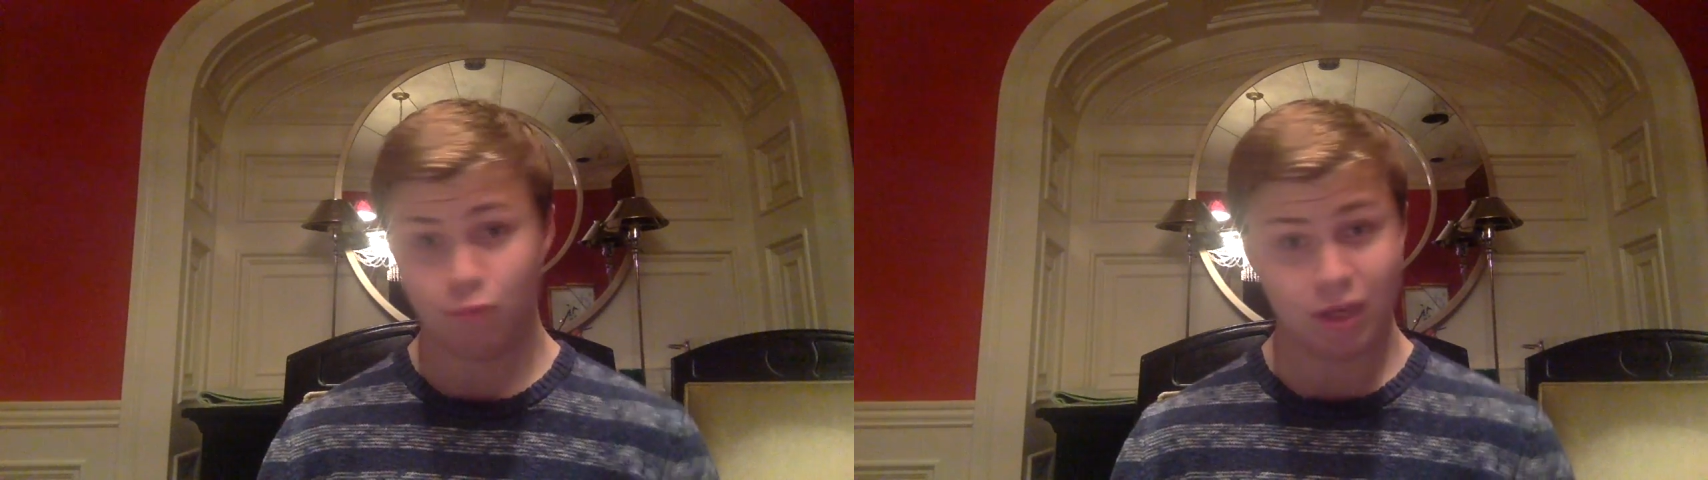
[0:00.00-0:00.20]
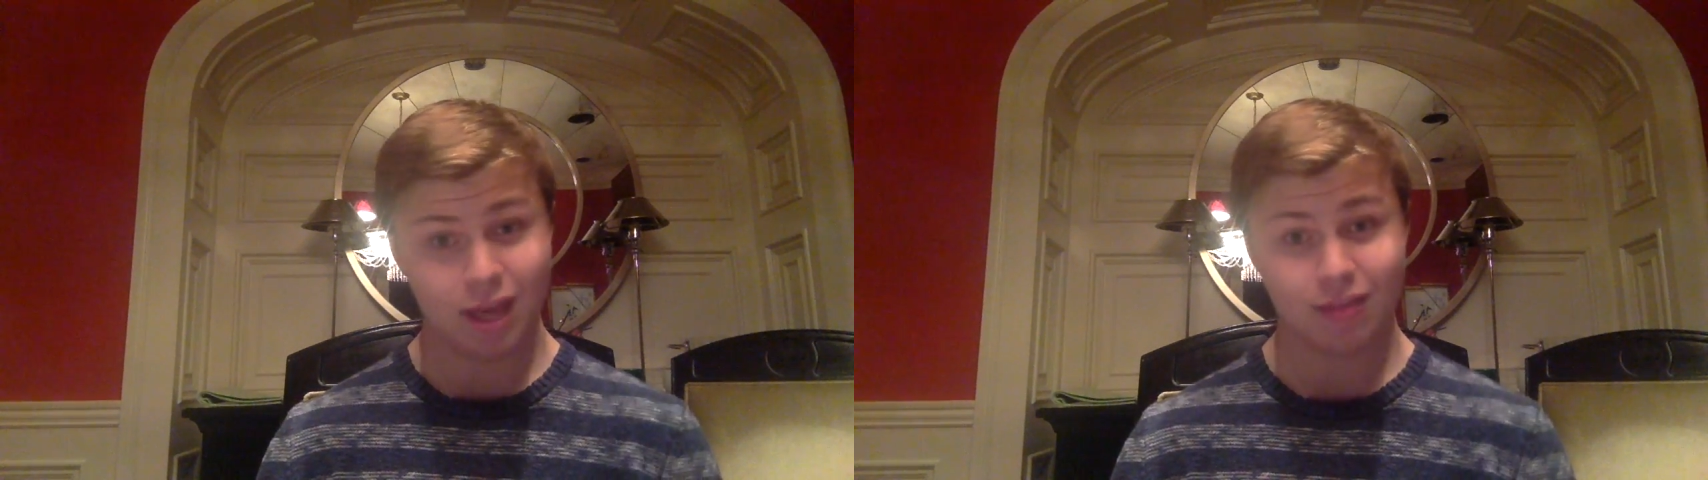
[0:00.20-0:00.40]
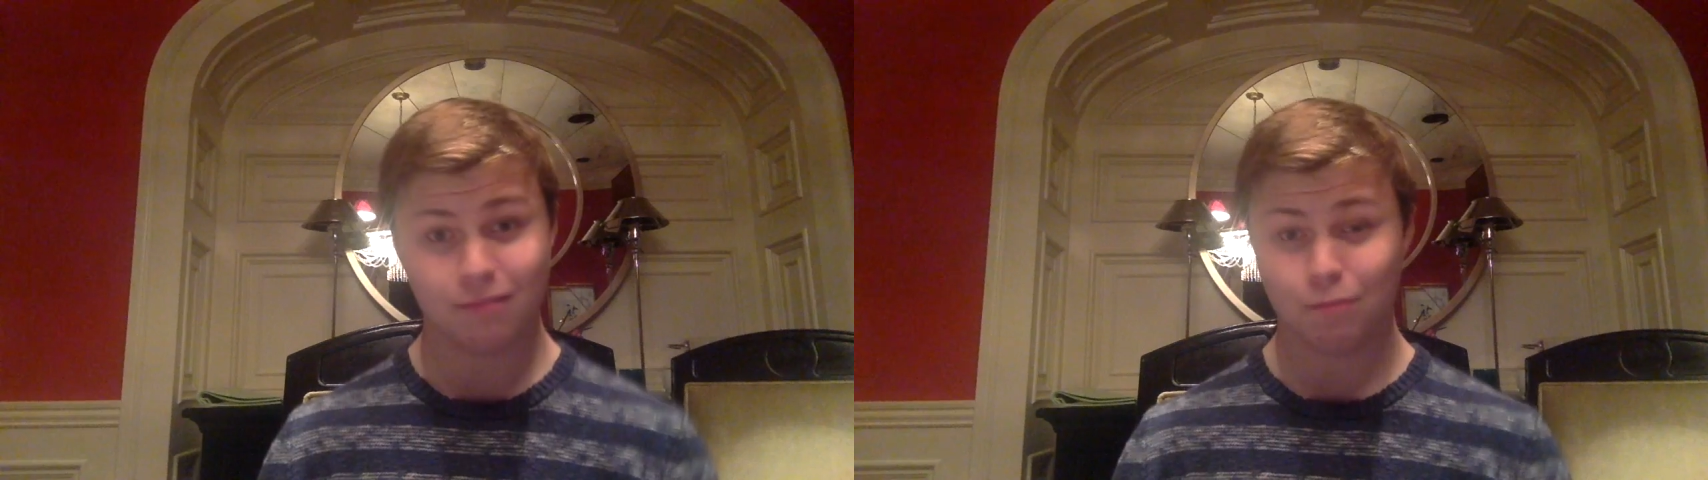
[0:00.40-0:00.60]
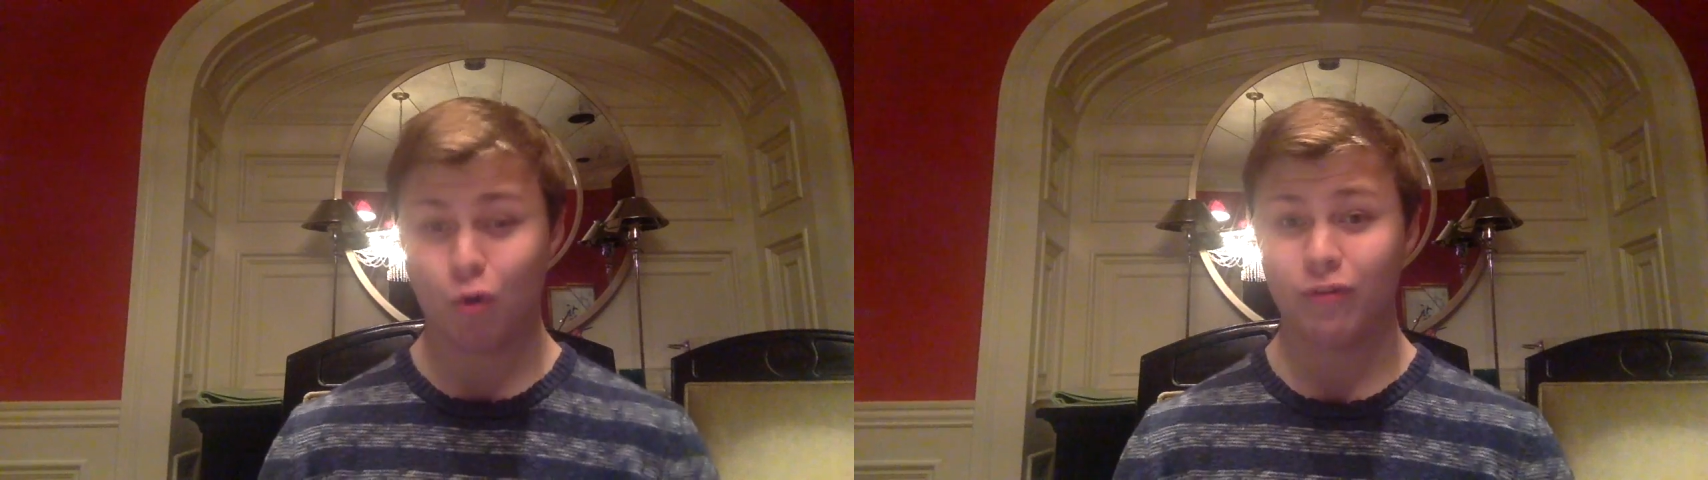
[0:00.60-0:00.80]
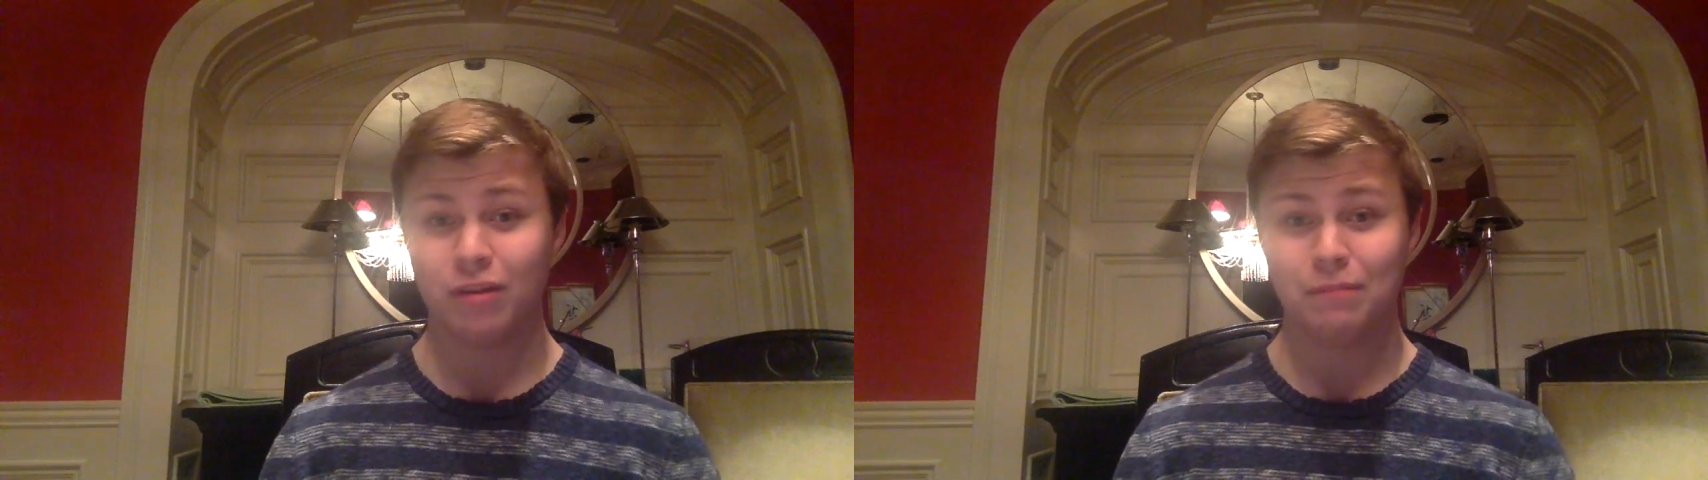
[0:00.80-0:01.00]
get more
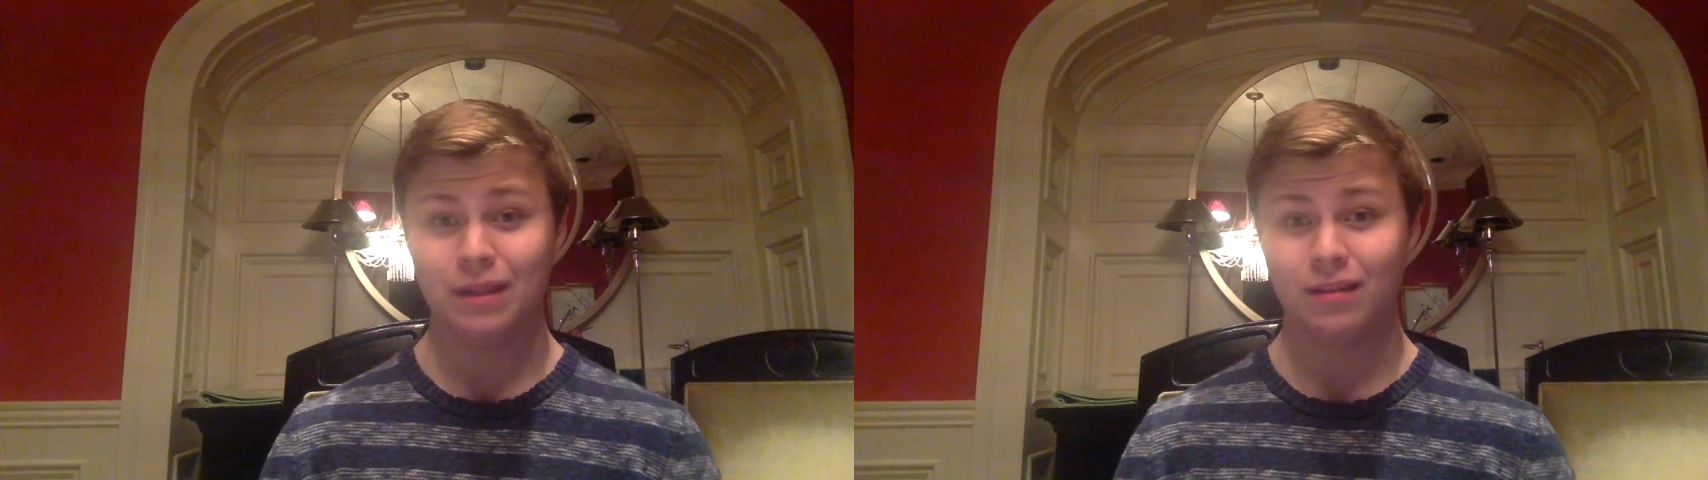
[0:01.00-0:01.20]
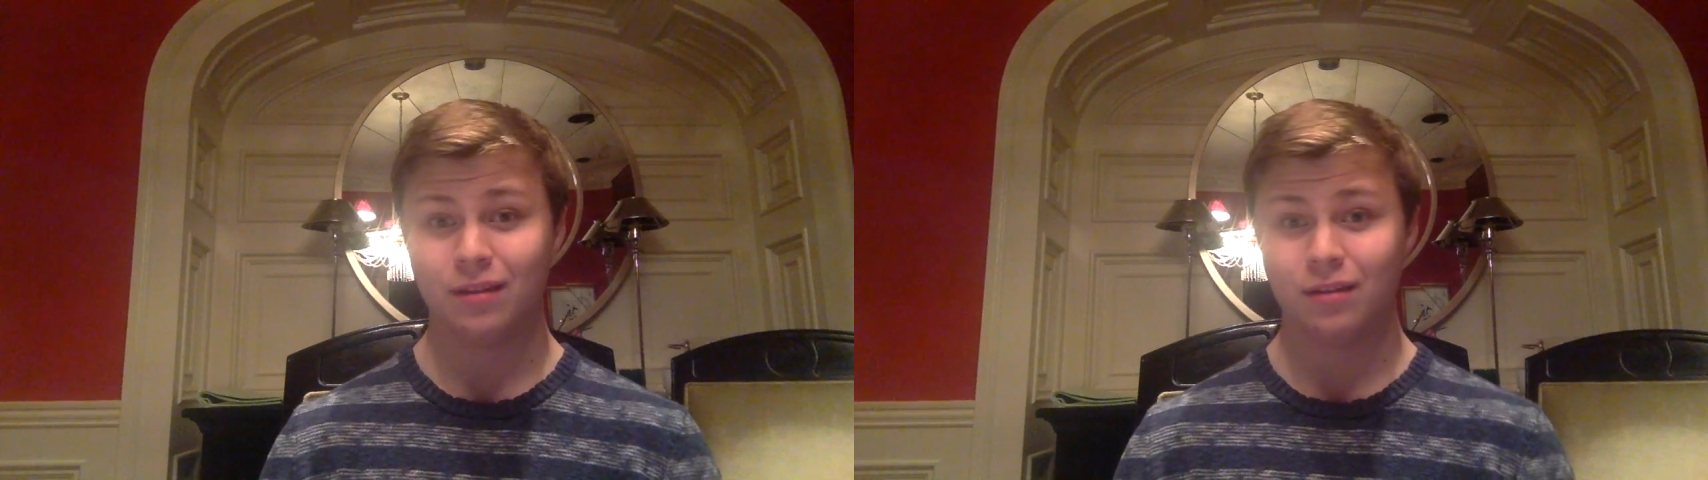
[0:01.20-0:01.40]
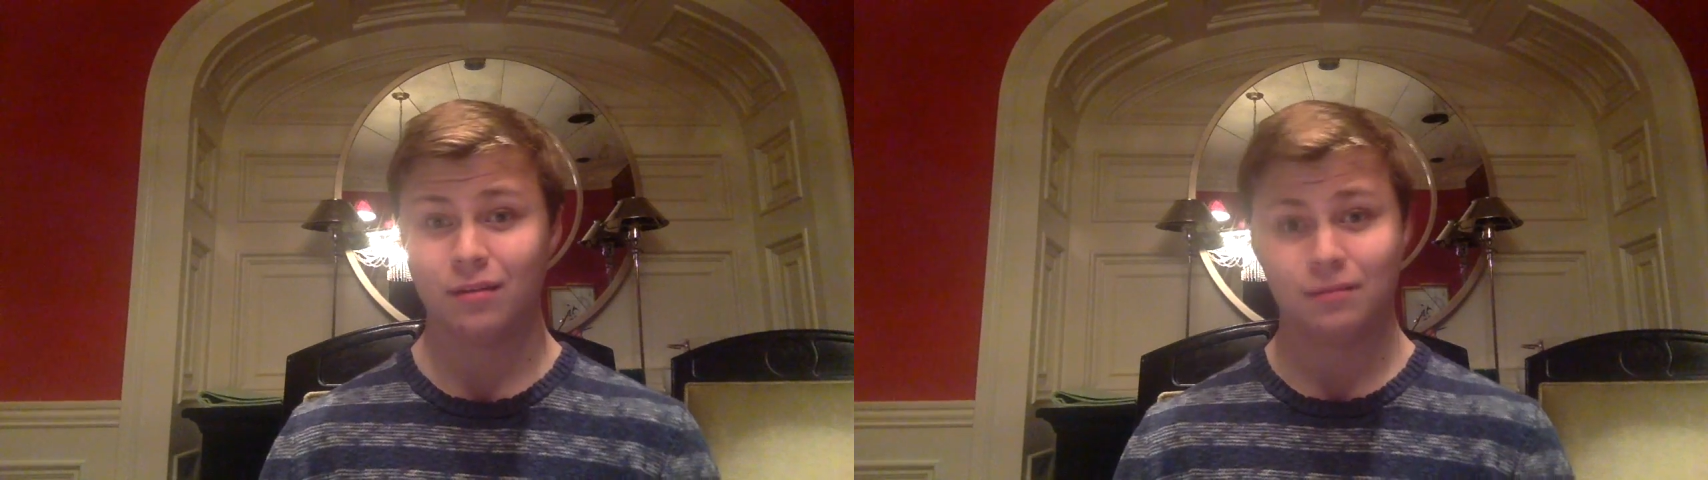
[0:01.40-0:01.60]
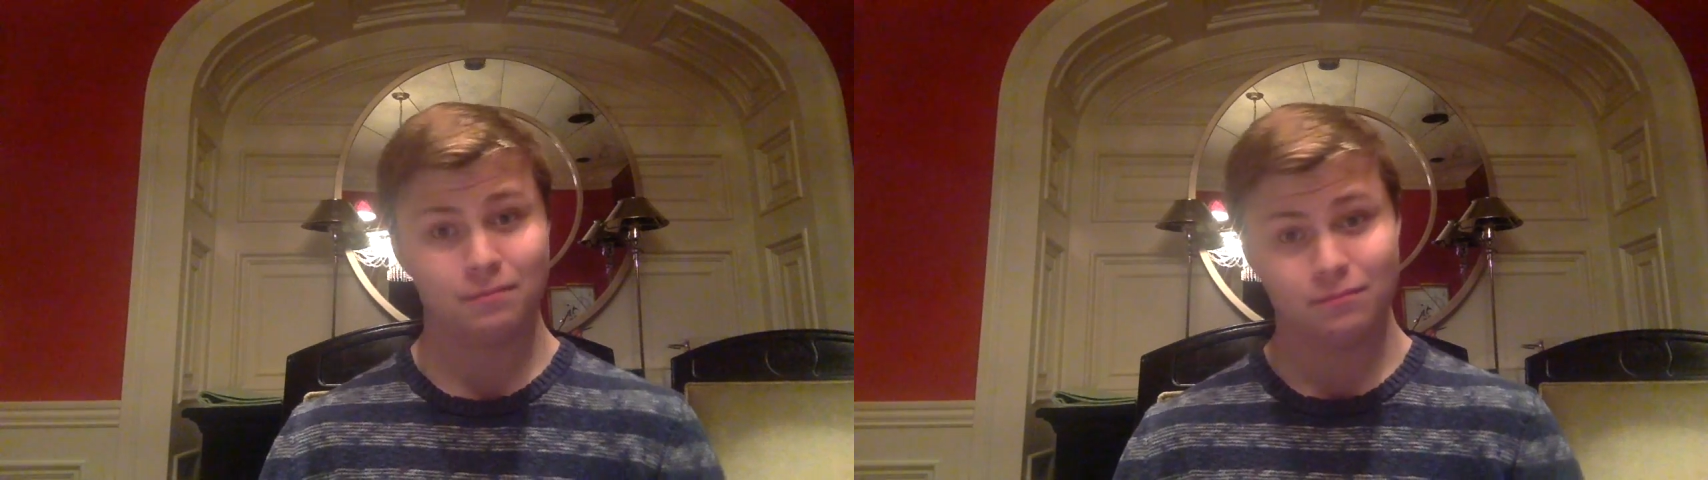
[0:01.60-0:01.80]
of an ability to